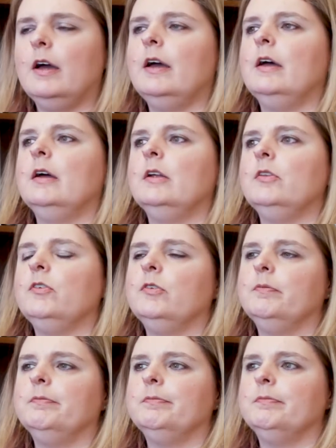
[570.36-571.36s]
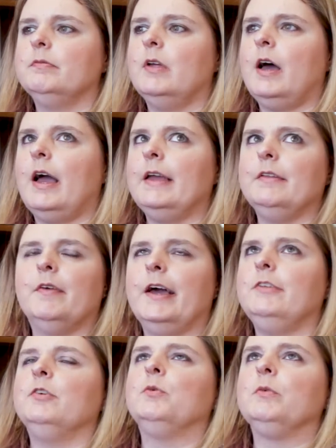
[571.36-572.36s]
And
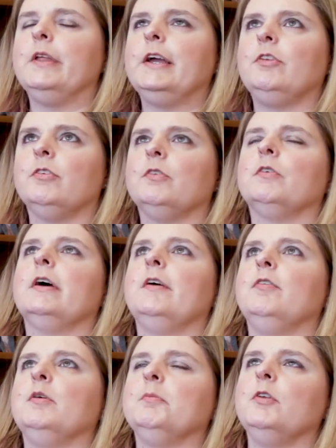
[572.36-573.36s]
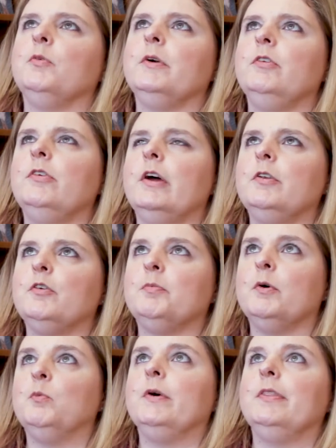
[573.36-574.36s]
I don't like generalizing between genders,
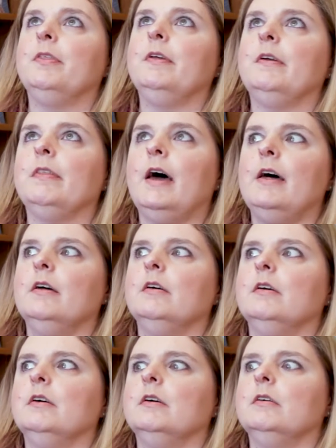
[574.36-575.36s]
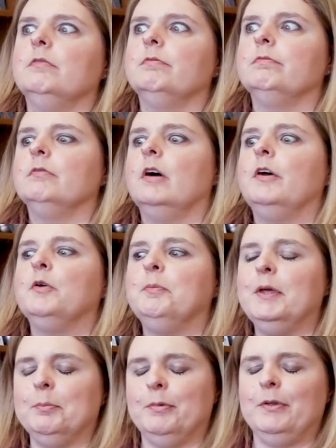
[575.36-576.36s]
but one thing that other
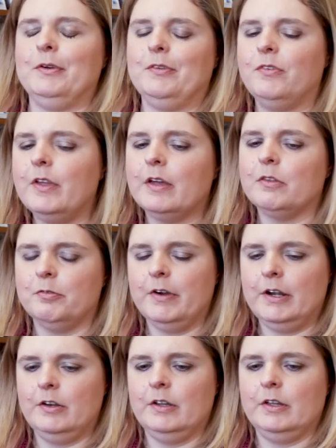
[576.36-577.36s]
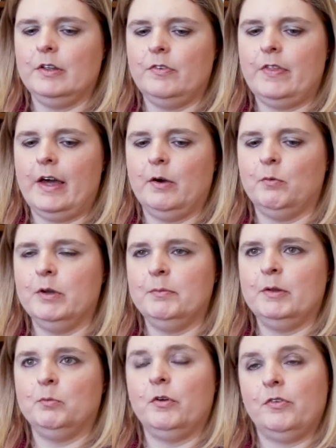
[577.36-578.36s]
people are saying they're finding is that
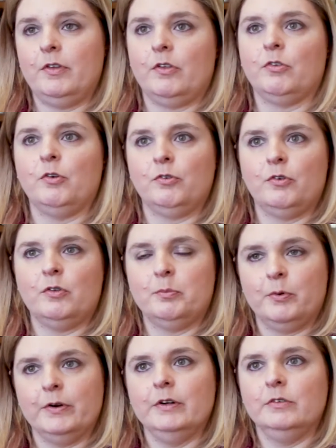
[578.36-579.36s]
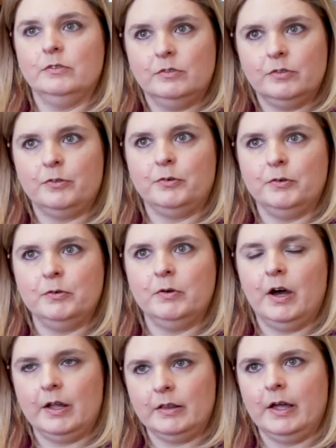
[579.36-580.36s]
women will seek social support through
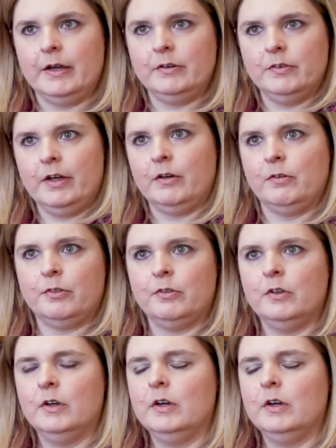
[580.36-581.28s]
online health